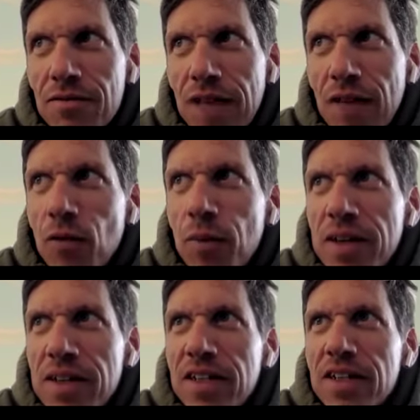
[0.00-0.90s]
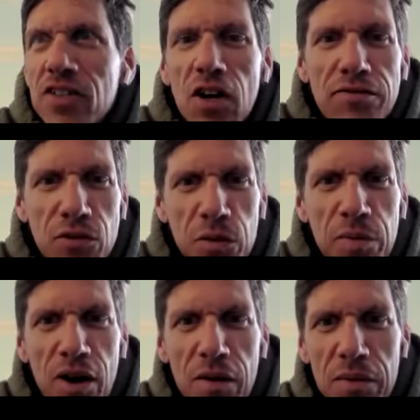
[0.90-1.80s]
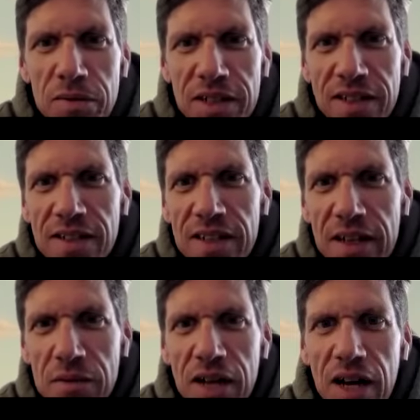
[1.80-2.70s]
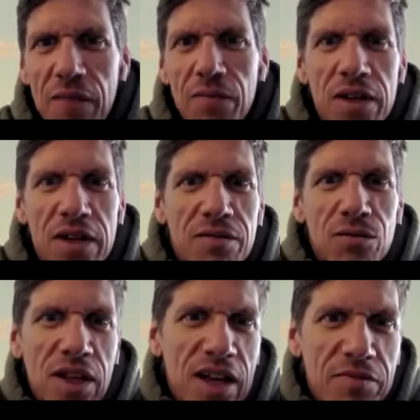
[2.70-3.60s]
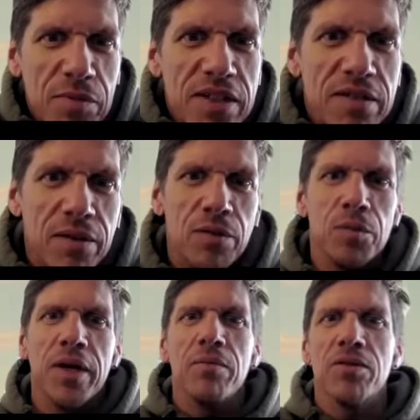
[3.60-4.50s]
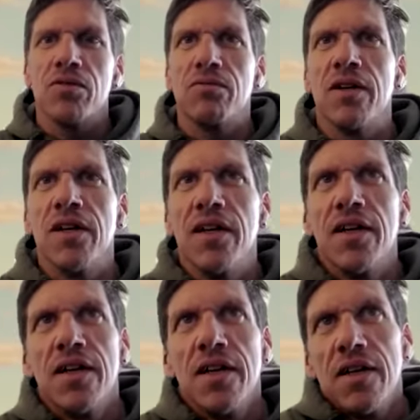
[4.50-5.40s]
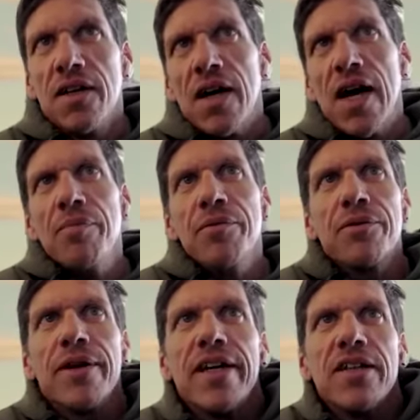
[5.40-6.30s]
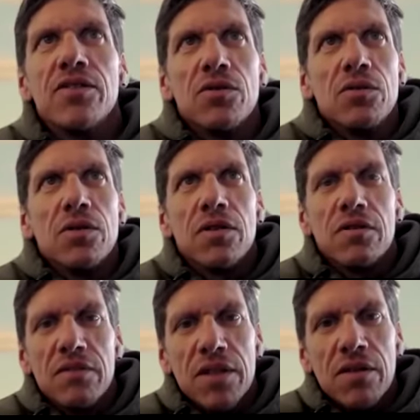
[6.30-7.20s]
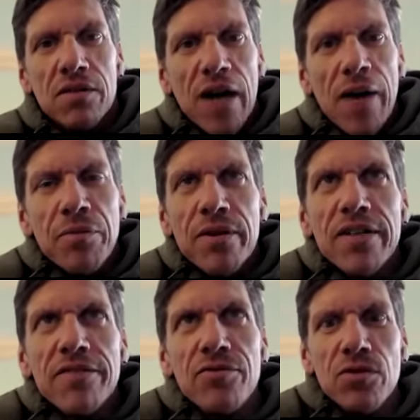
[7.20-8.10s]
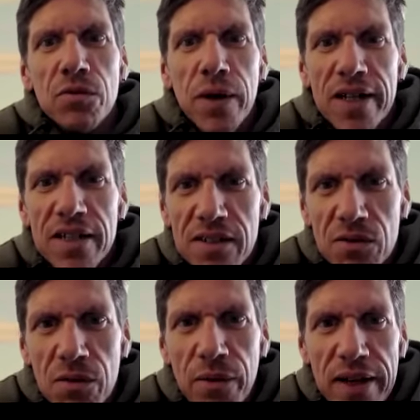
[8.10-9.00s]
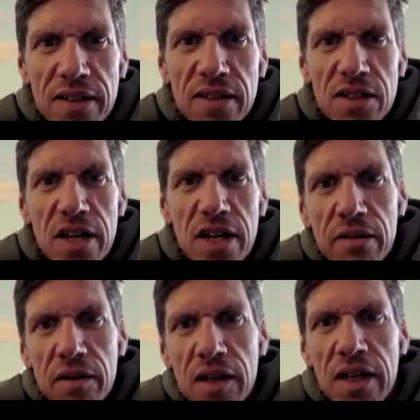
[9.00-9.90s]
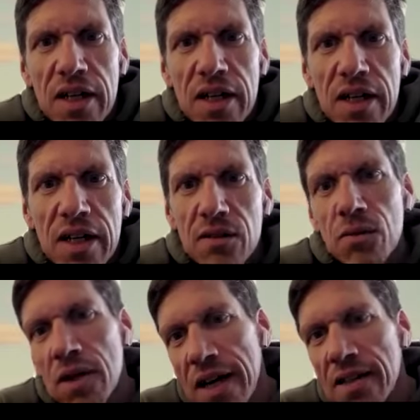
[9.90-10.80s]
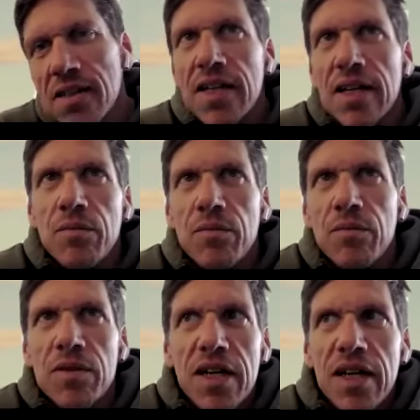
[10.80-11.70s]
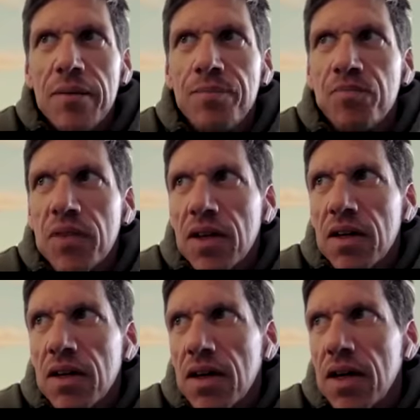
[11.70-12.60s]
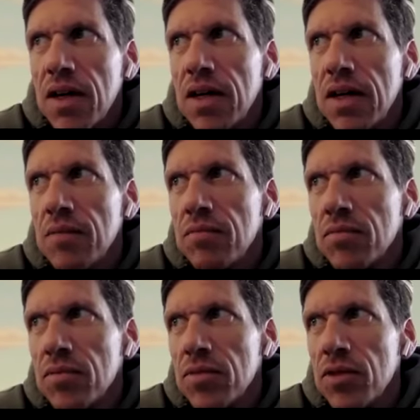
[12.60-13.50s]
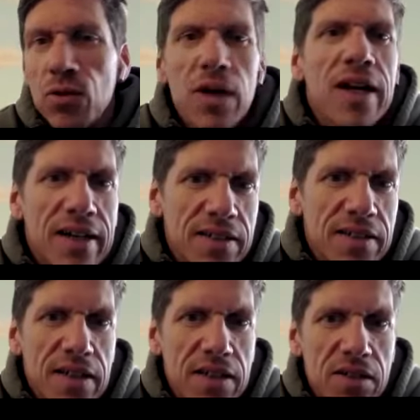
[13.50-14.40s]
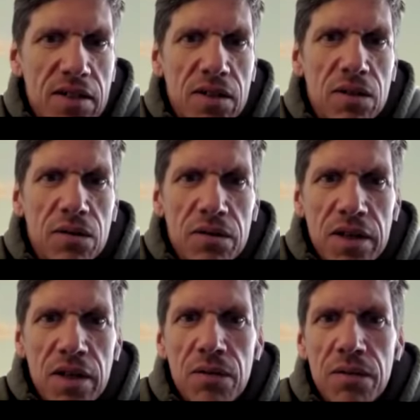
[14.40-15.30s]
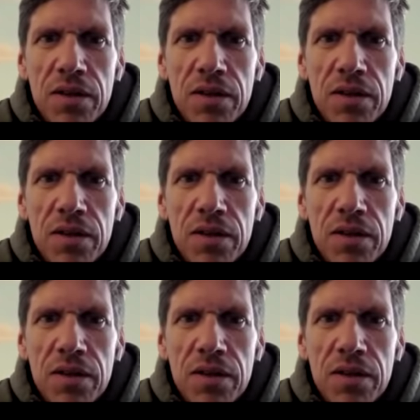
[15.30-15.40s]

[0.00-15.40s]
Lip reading: would basically solve two problems at the same time. We would be able to upgrade upgrade food waste or waste in general, or at the same time utilize that. So we